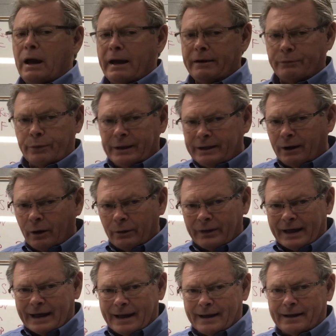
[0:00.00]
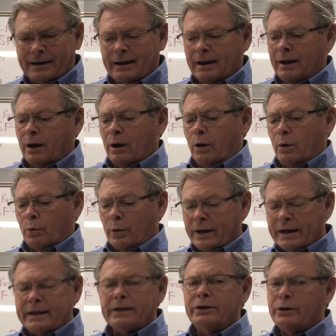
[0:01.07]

if we know that, we can